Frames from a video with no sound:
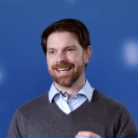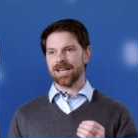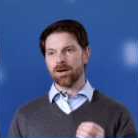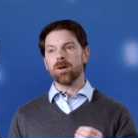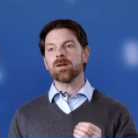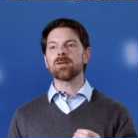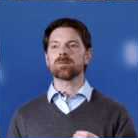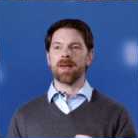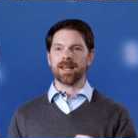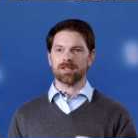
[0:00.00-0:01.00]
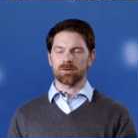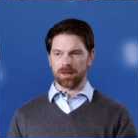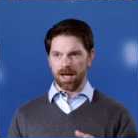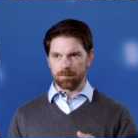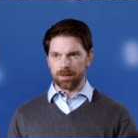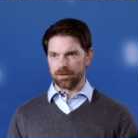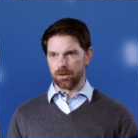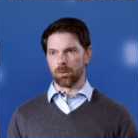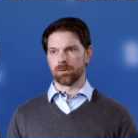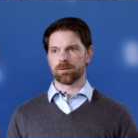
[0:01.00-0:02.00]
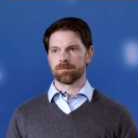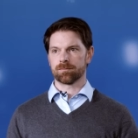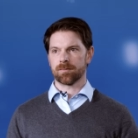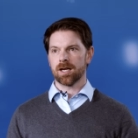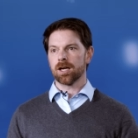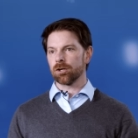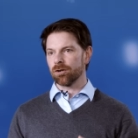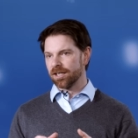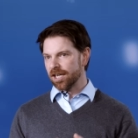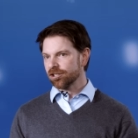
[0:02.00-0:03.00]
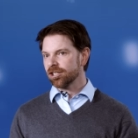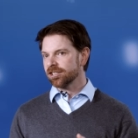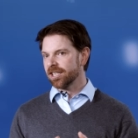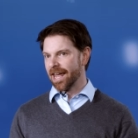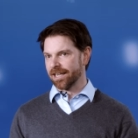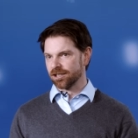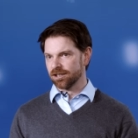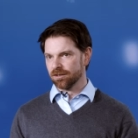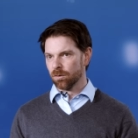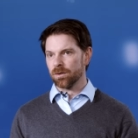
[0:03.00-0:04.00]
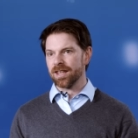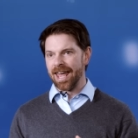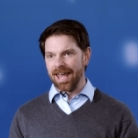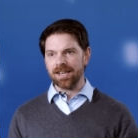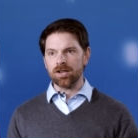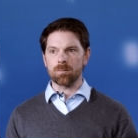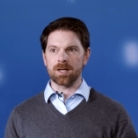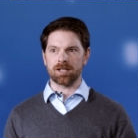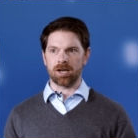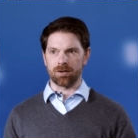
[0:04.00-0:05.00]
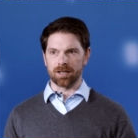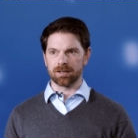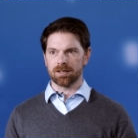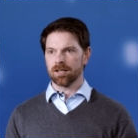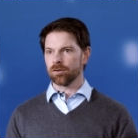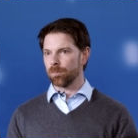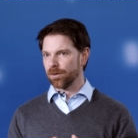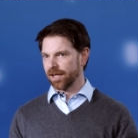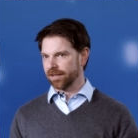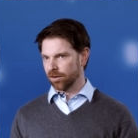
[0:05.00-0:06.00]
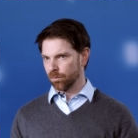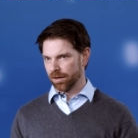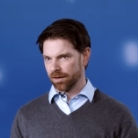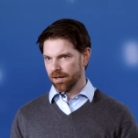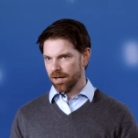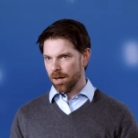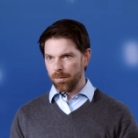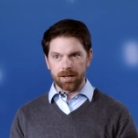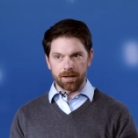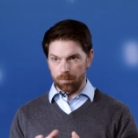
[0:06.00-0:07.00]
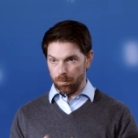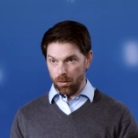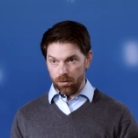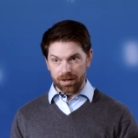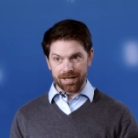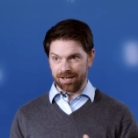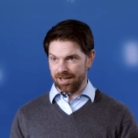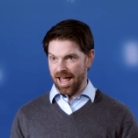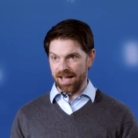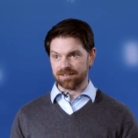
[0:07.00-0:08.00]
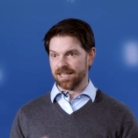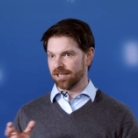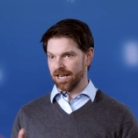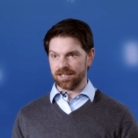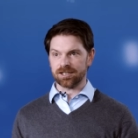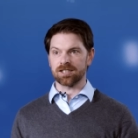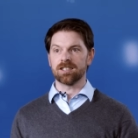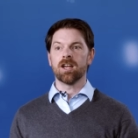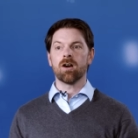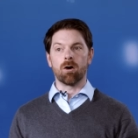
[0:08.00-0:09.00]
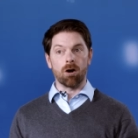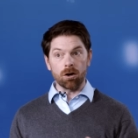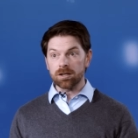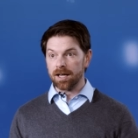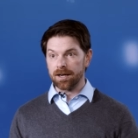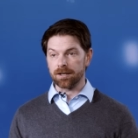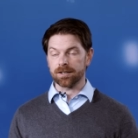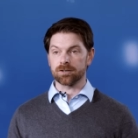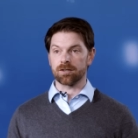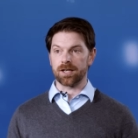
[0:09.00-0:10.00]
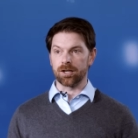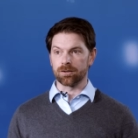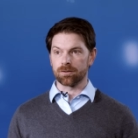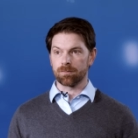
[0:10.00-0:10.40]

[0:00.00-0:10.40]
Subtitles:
It all goes back to the humble note. Your initial interaction with any new material you're presented with, be it in a book, in a class, at a lecture, or online articles or videos.